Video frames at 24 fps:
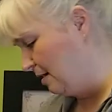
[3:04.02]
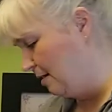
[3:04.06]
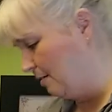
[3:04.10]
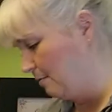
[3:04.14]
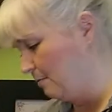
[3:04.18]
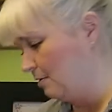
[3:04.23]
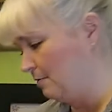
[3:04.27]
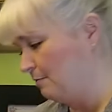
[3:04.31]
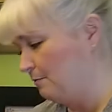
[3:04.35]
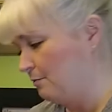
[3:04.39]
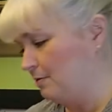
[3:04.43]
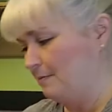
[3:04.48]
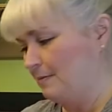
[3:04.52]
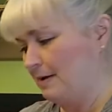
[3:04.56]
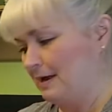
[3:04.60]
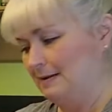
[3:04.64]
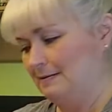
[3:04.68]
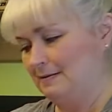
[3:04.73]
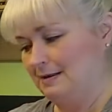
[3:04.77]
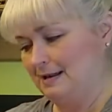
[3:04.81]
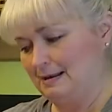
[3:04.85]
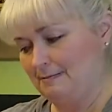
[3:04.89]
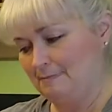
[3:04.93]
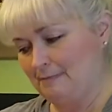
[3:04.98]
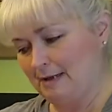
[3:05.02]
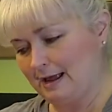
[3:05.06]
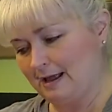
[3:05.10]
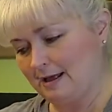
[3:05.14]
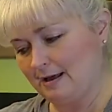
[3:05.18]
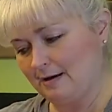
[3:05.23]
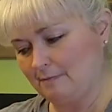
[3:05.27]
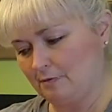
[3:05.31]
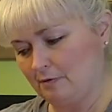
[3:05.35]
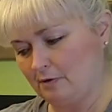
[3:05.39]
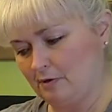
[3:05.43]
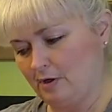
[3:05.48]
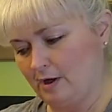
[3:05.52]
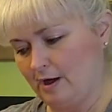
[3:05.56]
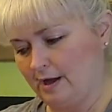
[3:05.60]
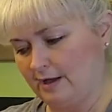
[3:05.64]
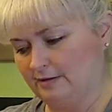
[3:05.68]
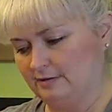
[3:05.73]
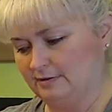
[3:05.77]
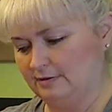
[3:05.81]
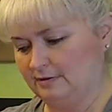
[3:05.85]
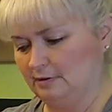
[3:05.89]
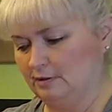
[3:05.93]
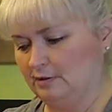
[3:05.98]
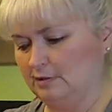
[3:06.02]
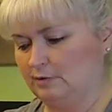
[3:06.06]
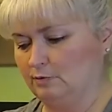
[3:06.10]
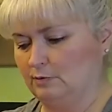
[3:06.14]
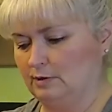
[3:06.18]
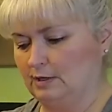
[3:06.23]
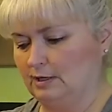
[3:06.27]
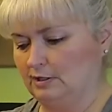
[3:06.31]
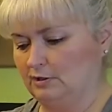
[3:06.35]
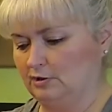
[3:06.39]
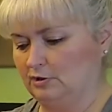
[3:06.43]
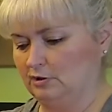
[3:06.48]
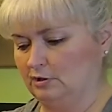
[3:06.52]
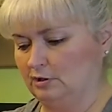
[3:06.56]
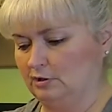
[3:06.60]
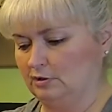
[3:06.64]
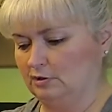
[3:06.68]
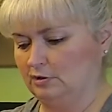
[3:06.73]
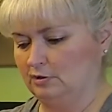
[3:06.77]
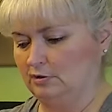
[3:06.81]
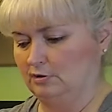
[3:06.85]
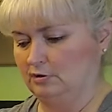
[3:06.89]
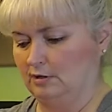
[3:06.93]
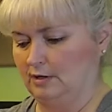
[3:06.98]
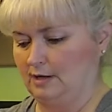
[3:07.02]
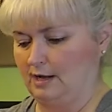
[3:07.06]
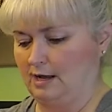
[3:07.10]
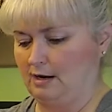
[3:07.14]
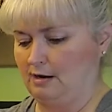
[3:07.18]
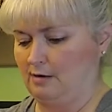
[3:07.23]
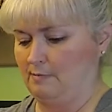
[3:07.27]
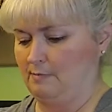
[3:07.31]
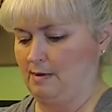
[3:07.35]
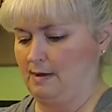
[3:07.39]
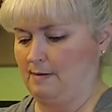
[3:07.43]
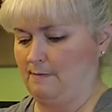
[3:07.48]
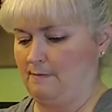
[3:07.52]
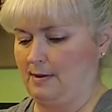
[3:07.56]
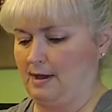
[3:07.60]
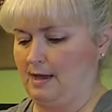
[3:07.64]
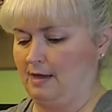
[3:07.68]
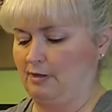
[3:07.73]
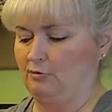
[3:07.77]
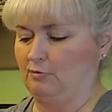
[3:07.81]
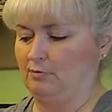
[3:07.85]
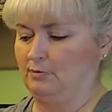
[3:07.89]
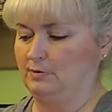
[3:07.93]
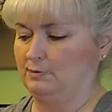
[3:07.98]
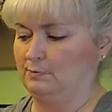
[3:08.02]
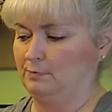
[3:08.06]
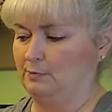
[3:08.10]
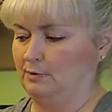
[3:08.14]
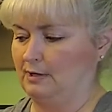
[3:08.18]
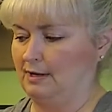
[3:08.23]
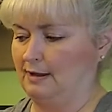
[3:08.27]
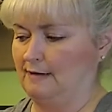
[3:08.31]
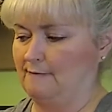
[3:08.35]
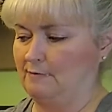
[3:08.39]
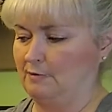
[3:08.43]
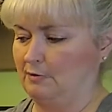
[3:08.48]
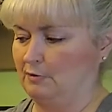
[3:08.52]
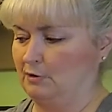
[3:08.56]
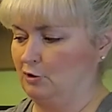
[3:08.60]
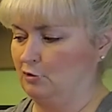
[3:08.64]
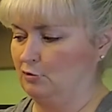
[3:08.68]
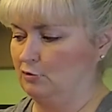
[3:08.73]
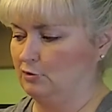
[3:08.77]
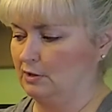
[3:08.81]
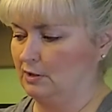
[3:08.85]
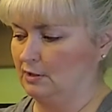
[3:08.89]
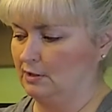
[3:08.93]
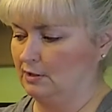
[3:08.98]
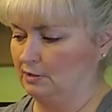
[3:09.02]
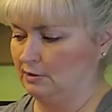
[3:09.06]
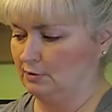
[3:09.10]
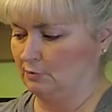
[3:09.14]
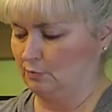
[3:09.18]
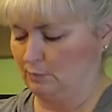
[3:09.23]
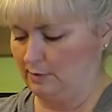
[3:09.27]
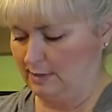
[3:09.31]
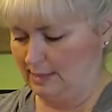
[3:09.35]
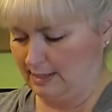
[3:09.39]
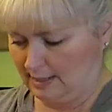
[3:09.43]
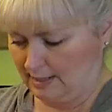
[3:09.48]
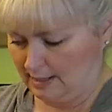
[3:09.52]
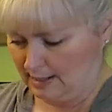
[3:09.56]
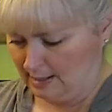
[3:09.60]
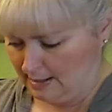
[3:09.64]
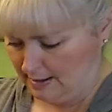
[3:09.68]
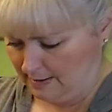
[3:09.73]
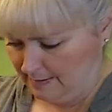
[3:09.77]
I'm going to put my makeup cloths. This one I just took out of my bathrooms, but I've been using this week.